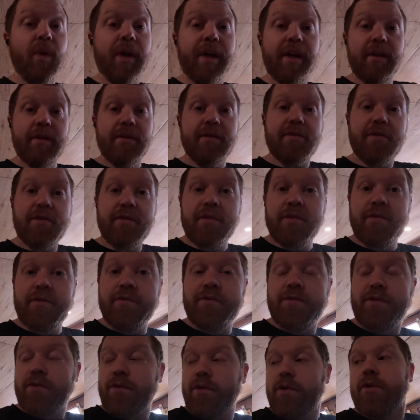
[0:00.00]
wheels
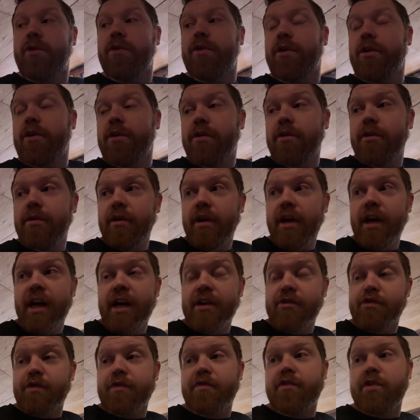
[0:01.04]
for
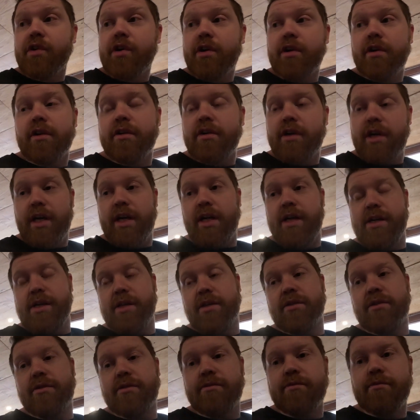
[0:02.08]
a drift car,
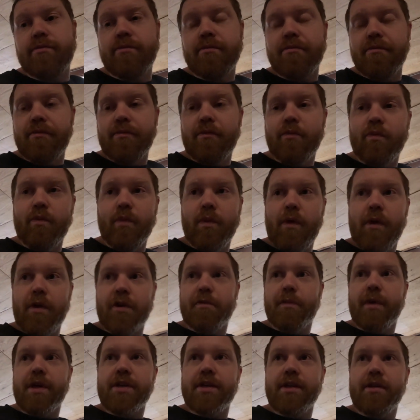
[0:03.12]
and
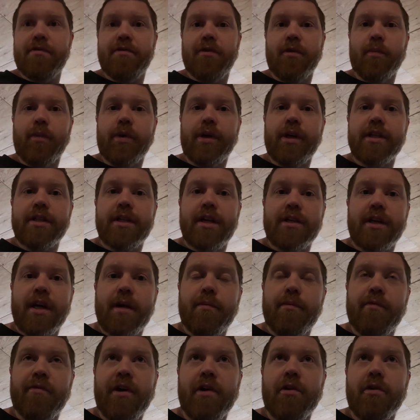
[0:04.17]
especially for me, as
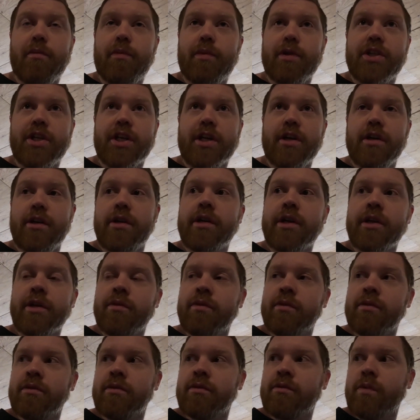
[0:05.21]
I'm very particular
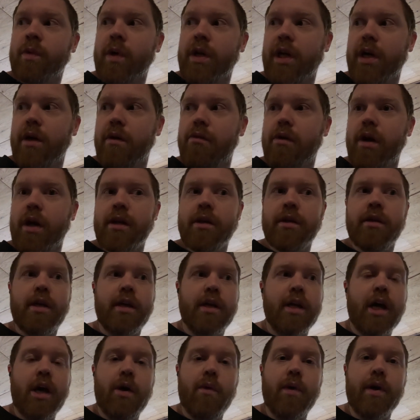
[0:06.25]
in what I run
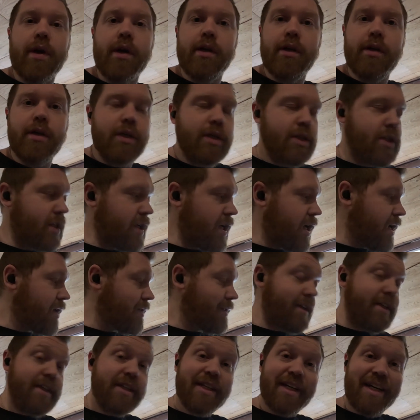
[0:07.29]
and how it looks
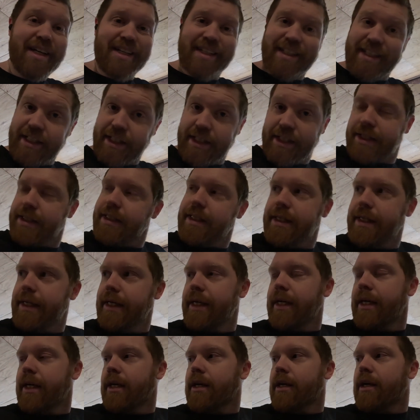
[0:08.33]
and the sizes,
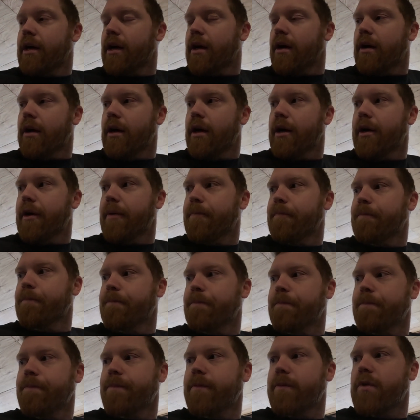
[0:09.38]

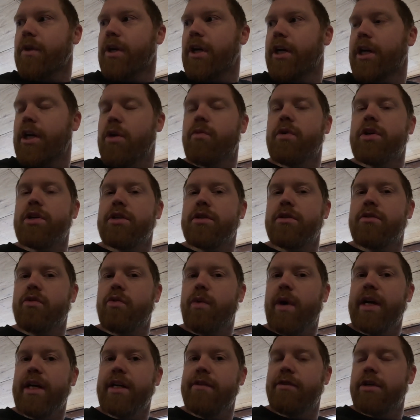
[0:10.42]
it was
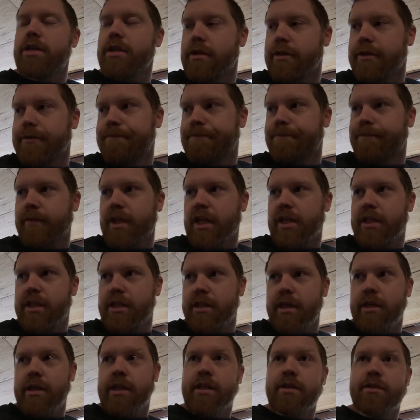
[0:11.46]
quite difficult, at
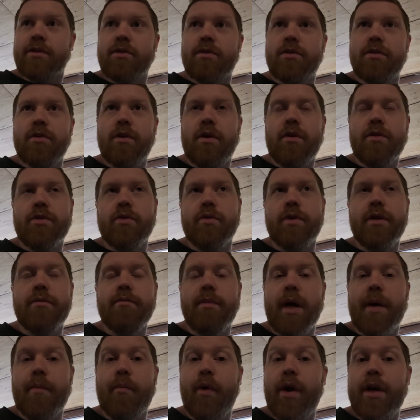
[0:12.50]
least also in
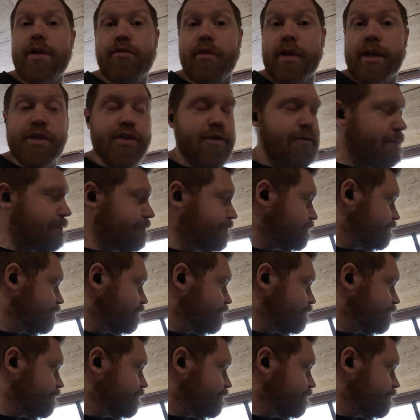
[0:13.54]
my price range.